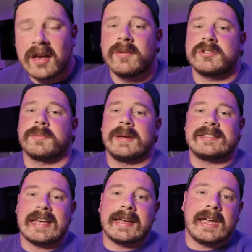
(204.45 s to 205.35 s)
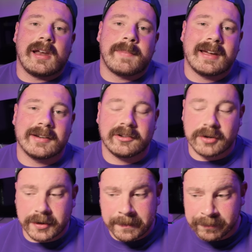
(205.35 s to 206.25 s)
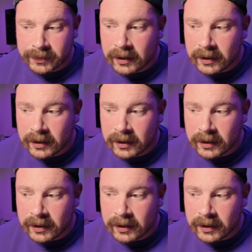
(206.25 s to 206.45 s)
which will be a 10 kilo plate on each corner.